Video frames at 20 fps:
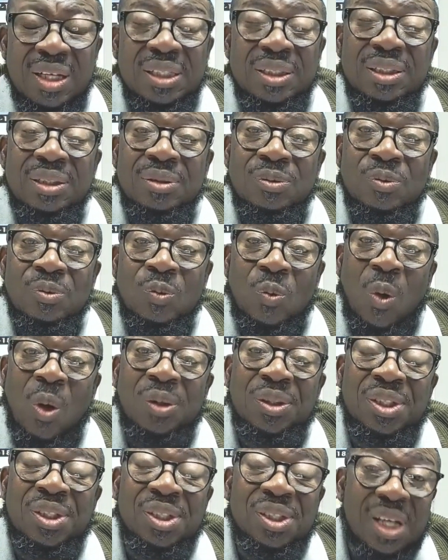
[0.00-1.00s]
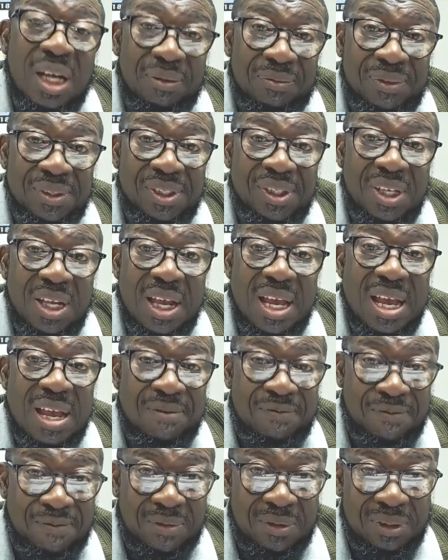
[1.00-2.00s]
one service
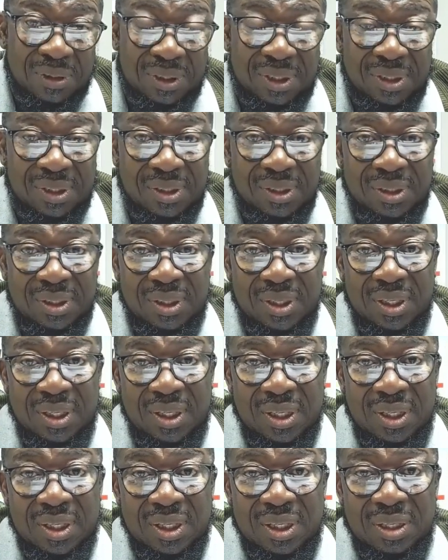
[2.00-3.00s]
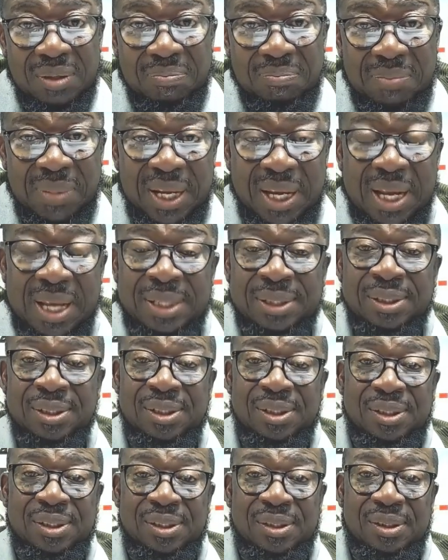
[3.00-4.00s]
effort
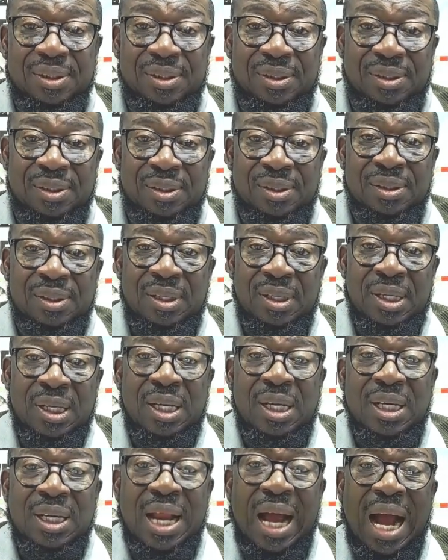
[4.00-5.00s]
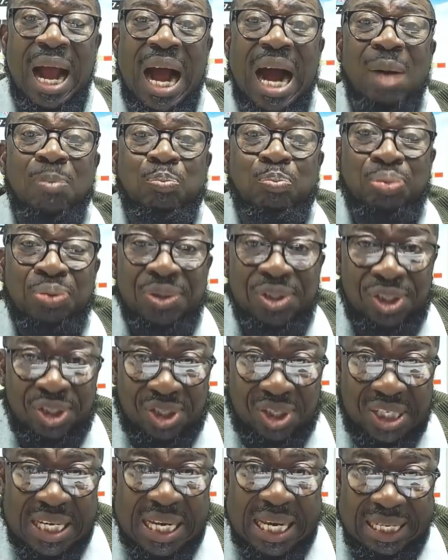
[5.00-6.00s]
means they
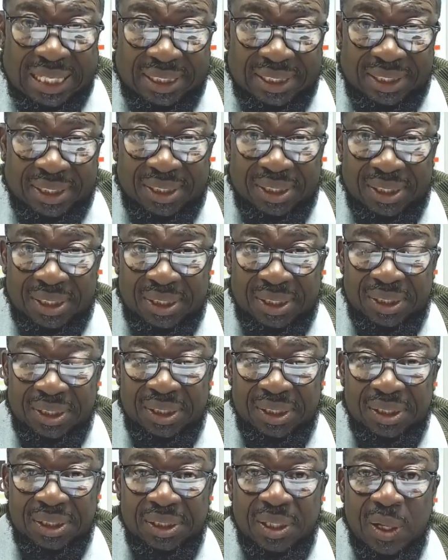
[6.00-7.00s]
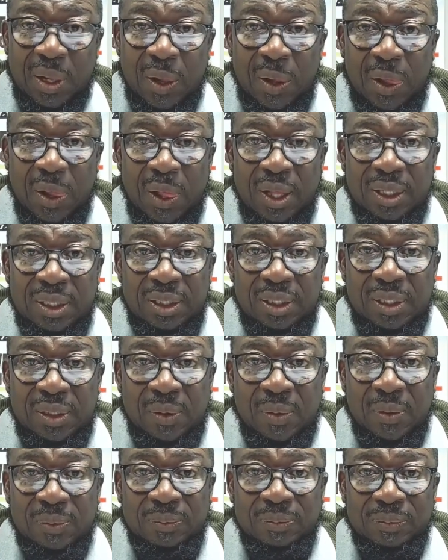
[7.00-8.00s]
appreciate you
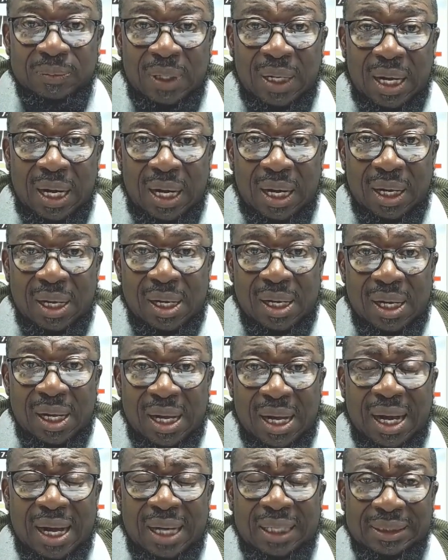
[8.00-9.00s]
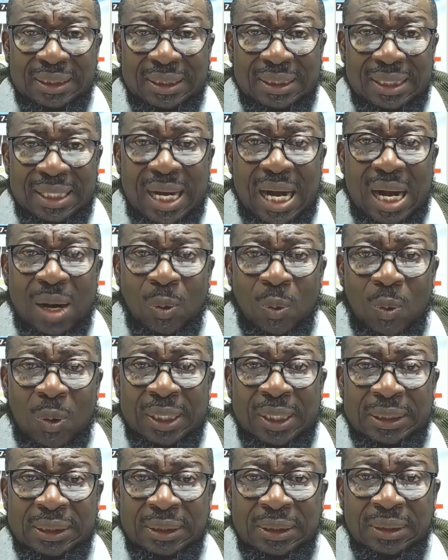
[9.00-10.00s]
know uh, that
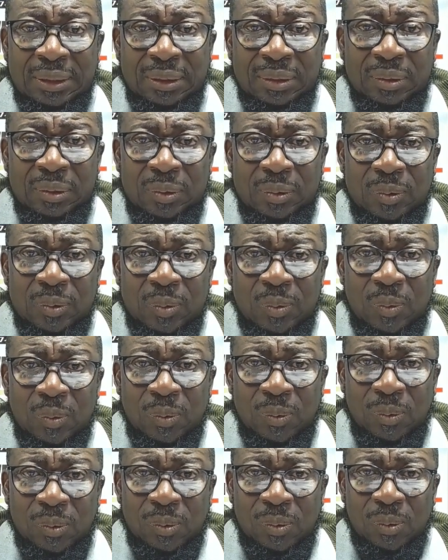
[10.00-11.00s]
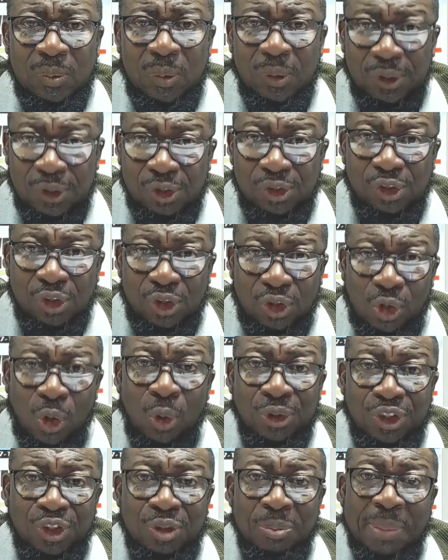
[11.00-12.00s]
one was
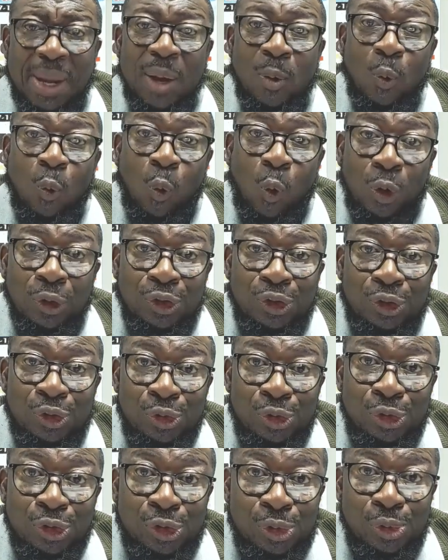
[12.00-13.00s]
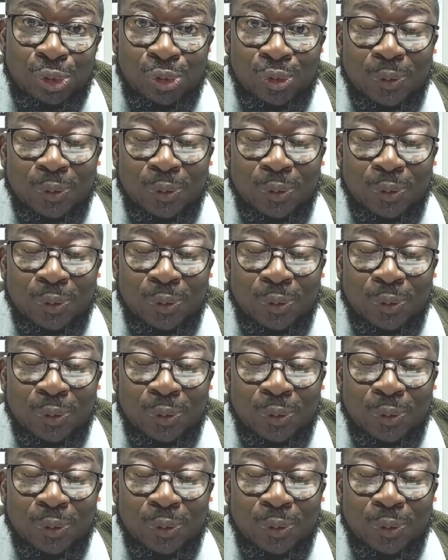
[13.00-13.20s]
touched by what you do